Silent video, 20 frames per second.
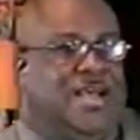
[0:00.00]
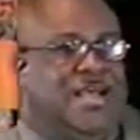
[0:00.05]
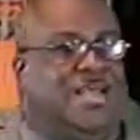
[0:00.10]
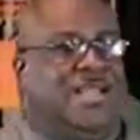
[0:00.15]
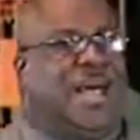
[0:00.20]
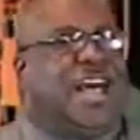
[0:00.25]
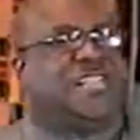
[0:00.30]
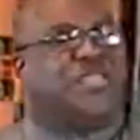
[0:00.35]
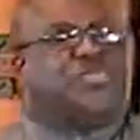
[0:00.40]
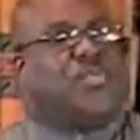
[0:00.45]

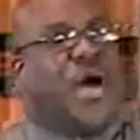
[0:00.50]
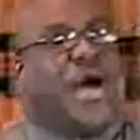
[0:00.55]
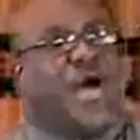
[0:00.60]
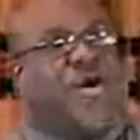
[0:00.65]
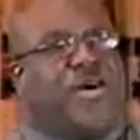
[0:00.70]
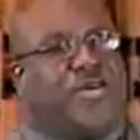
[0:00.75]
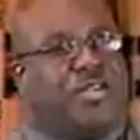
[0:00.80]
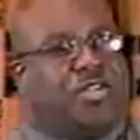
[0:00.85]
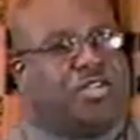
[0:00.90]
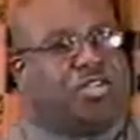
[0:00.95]
That's why
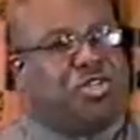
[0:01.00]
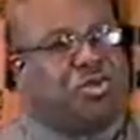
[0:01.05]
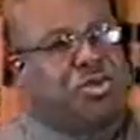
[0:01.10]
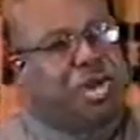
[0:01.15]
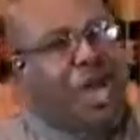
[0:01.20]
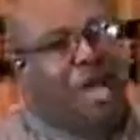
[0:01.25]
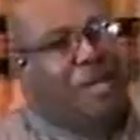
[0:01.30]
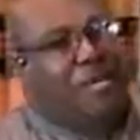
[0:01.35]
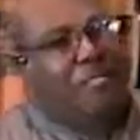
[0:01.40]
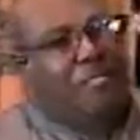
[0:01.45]
on the
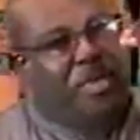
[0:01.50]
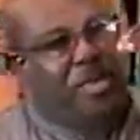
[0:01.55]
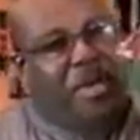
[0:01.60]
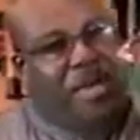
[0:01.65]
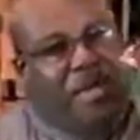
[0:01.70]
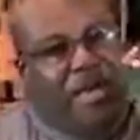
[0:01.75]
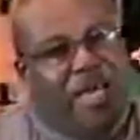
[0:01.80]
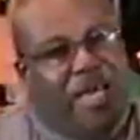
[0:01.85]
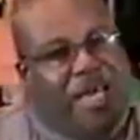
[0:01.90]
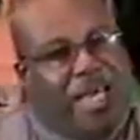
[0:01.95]
$2
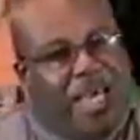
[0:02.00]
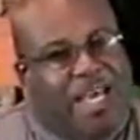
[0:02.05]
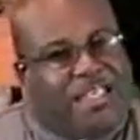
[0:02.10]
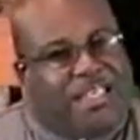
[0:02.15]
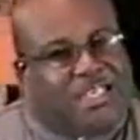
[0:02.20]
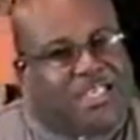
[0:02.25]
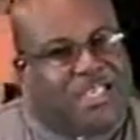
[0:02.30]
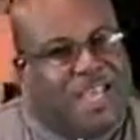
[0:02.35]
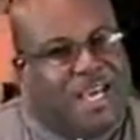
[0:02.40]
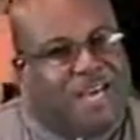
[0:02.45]
bill, it
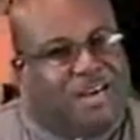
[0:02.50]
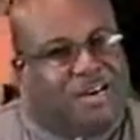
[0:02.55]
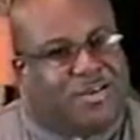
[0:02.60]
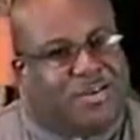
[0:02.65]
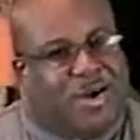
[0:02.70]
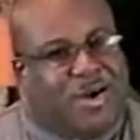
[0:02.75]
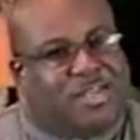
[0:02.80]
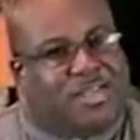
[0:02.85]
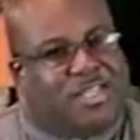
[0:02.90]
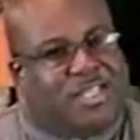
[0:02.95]
said
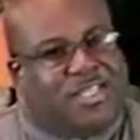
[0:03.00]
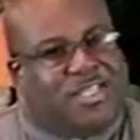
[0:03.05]
across the